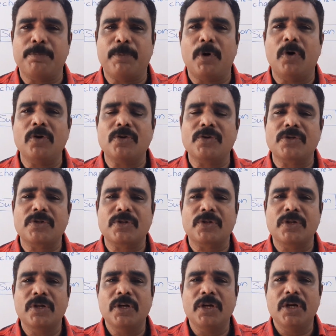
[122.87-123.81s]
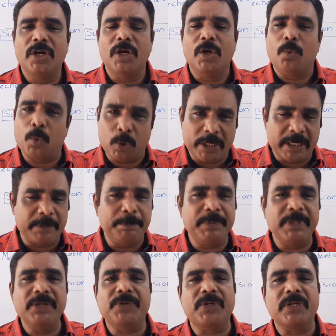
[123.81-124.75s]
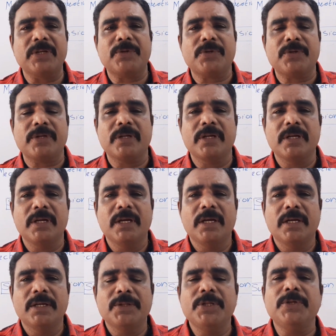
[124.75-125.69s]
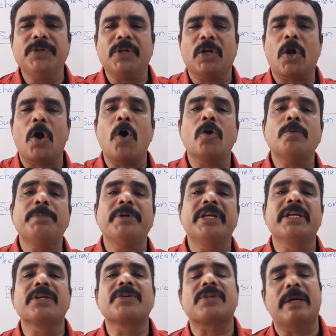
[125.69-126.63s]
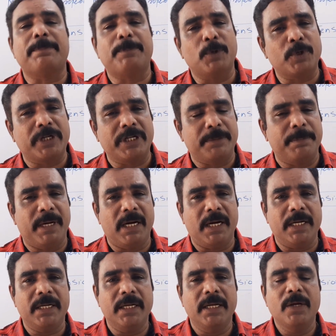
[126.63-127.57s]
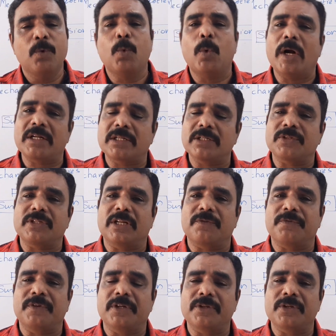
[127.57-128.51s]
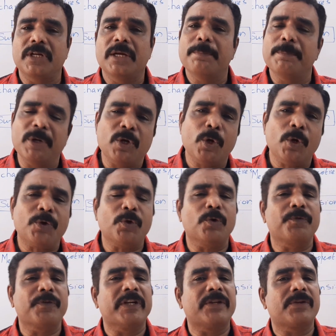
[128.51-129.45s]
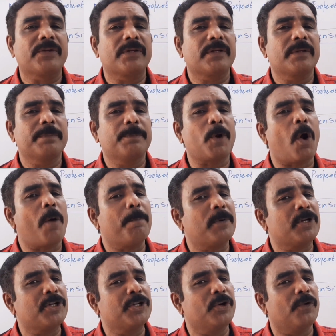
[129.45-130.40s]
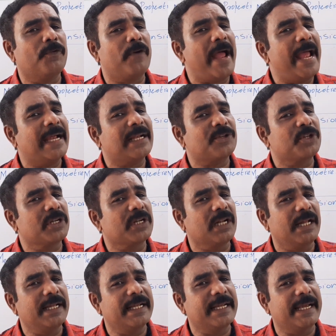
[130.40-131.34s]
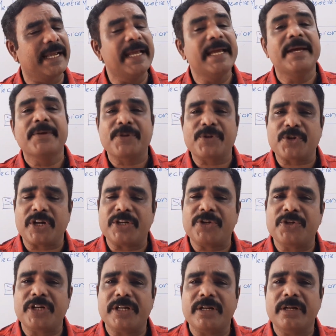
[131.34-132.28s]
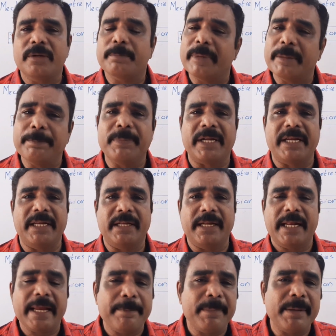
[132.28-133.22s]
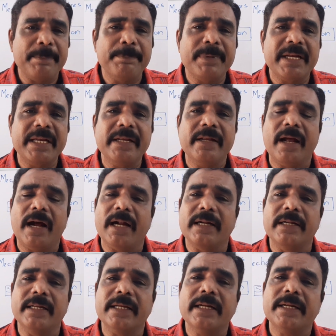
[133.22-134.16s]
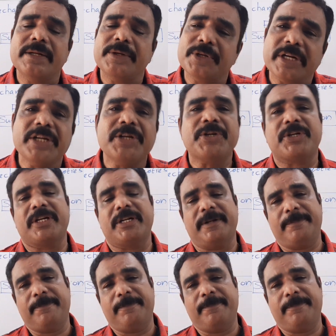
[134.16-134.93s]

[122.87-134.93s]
balls, wooden pieces. These are all being supported by water surface because of its property of acting like a structured membrane, a membrane under tension.